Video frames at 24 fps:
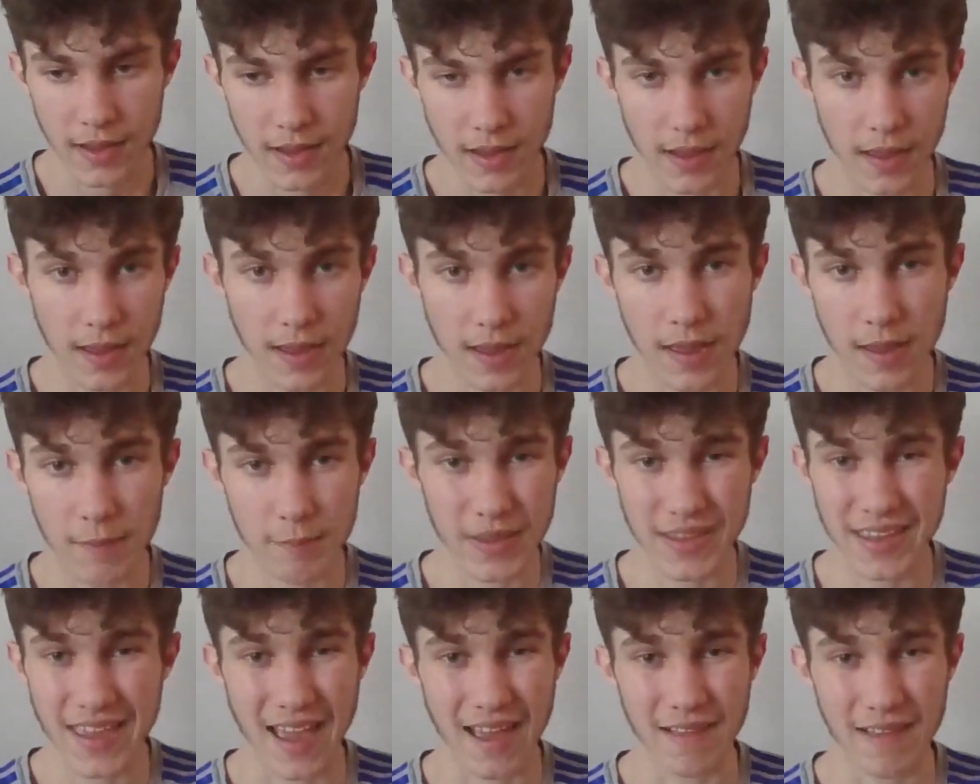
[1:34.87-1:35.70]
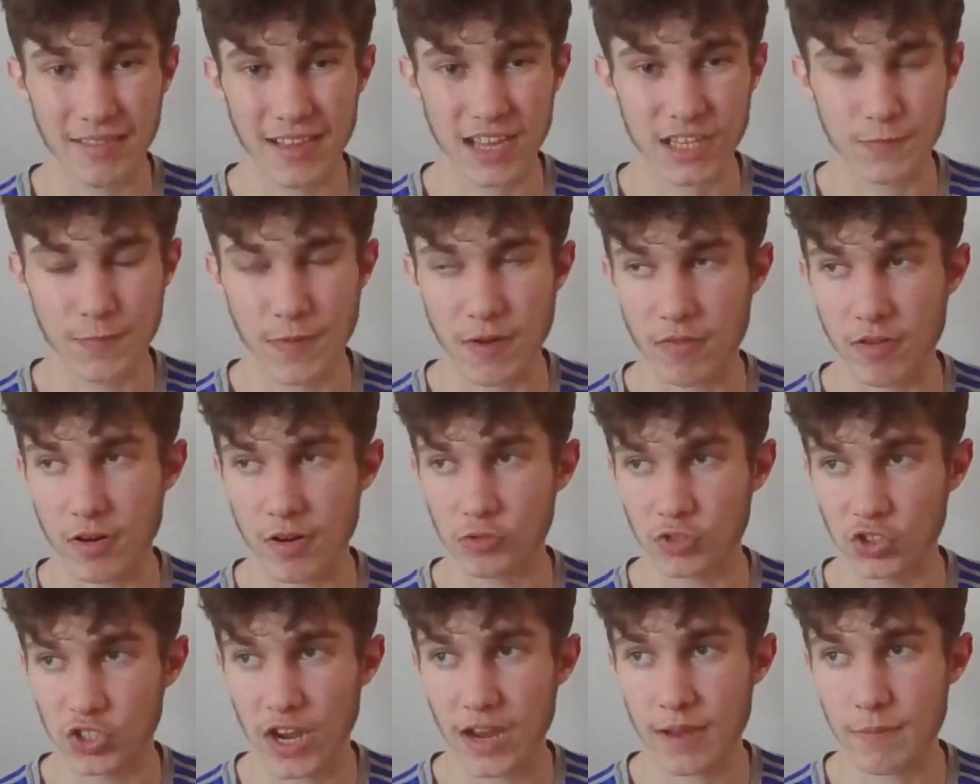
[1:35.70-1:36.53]
But yeah, let's be
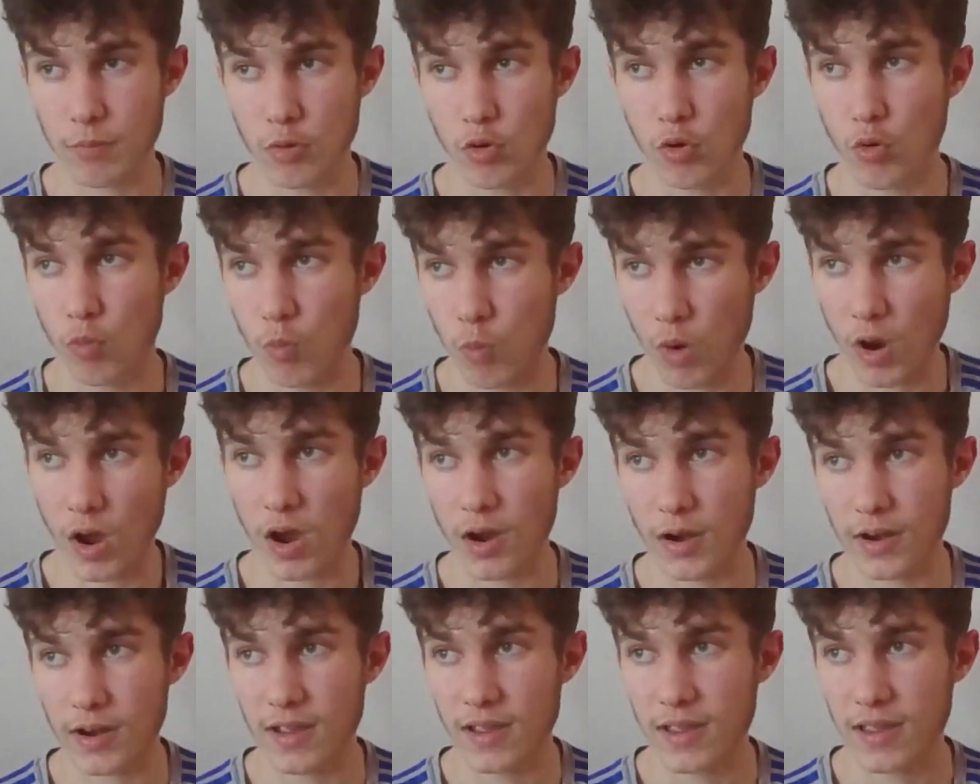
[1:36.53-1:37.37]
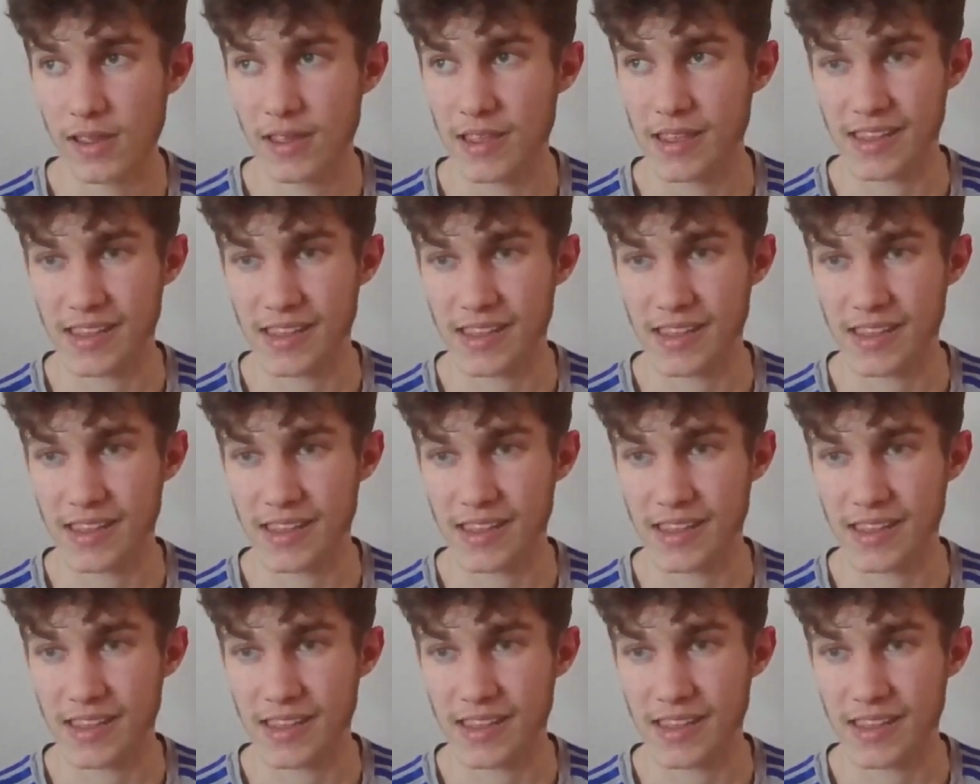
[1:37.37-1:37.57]
real. Jake Paul won.